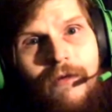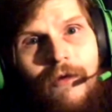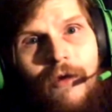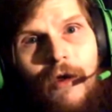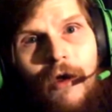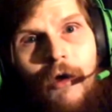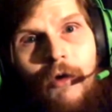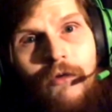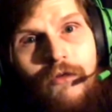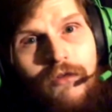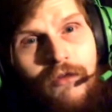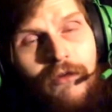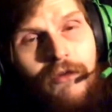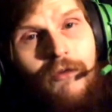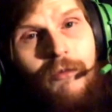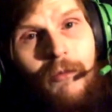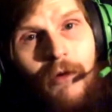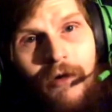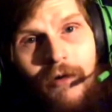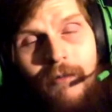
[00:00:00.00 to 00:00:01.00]
OG
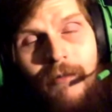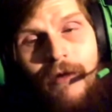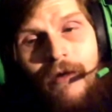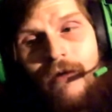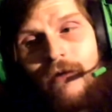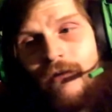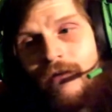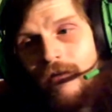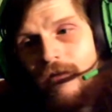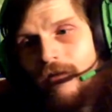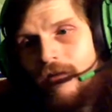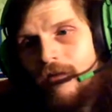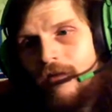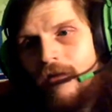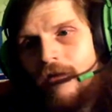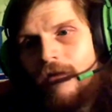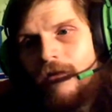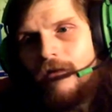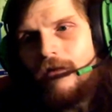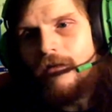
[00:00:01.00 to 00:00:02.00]
Smart Mark.
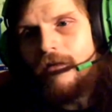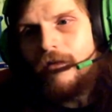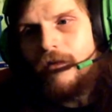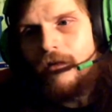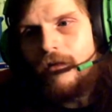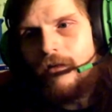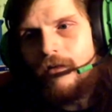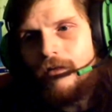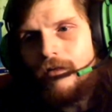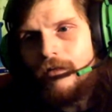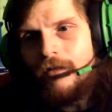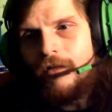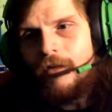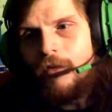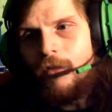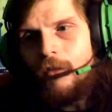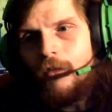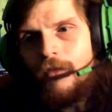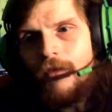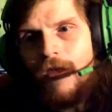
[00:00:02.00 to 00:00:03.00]
So,
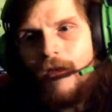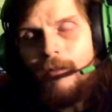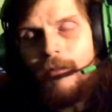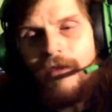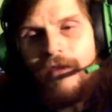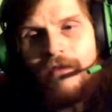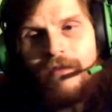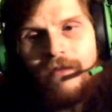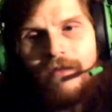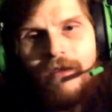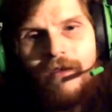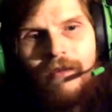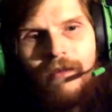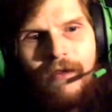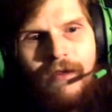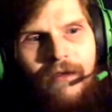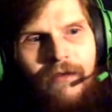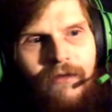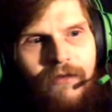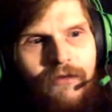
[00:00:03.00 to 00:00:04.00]
with that being said,
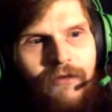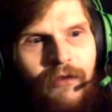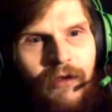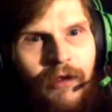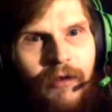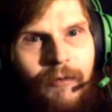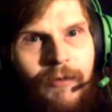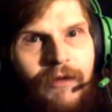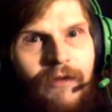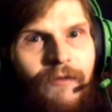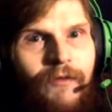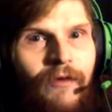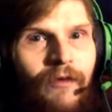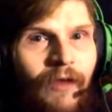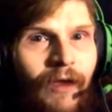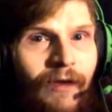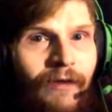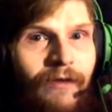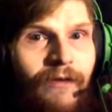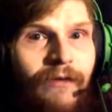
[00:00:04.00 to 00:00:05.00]
ladies and gentlemen, if you
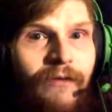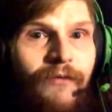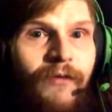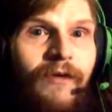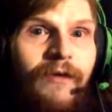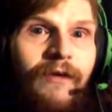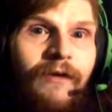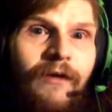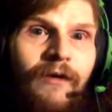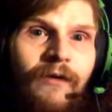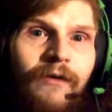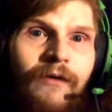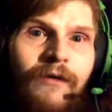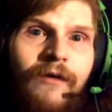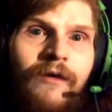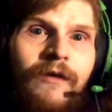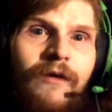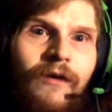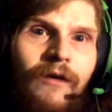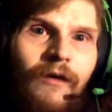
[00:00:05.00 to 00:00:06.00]
like this video,
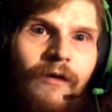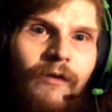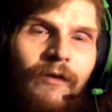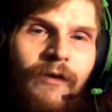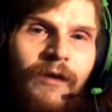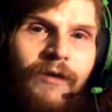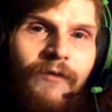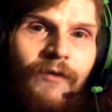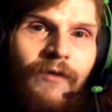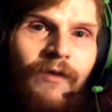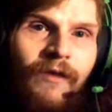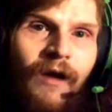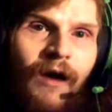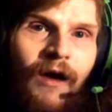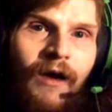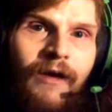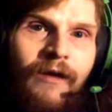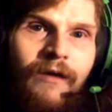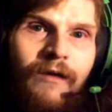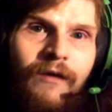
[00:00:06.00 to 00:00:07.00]
leave a
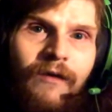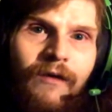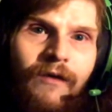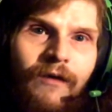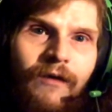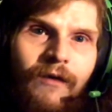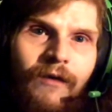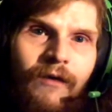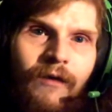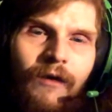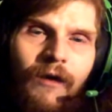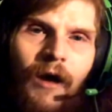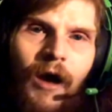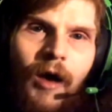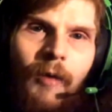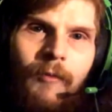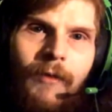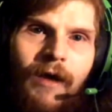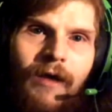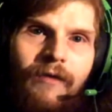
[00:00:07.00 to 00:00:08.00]
like,
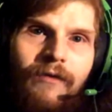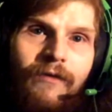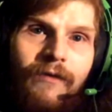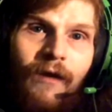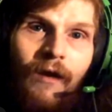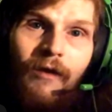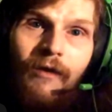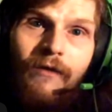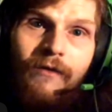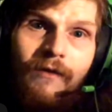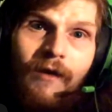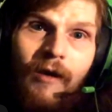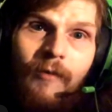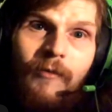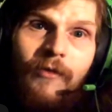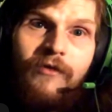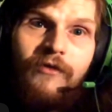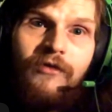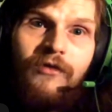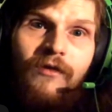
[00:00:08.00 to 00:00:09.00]
comment, and tell us how
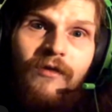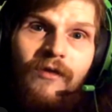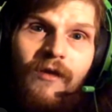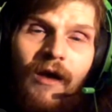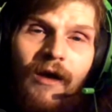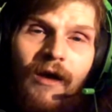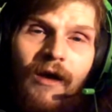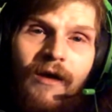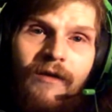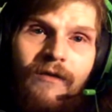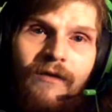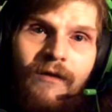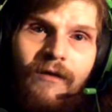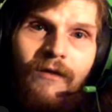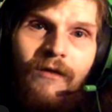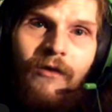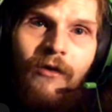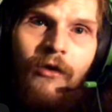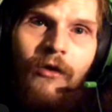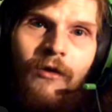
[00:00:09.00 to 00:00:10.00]
much you liked it.
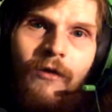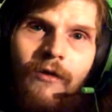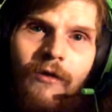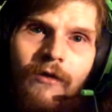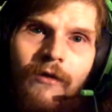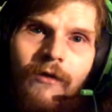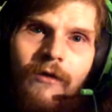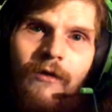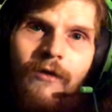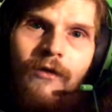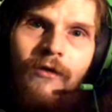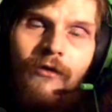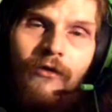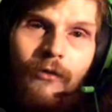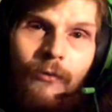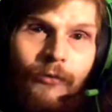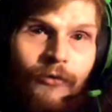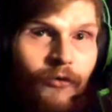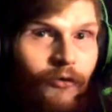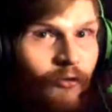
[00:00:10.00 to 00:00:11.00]

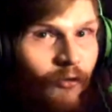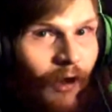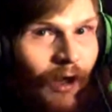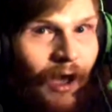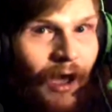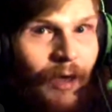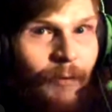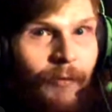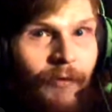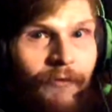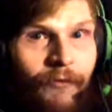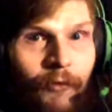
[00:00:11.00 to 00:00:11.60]
Subscribe, of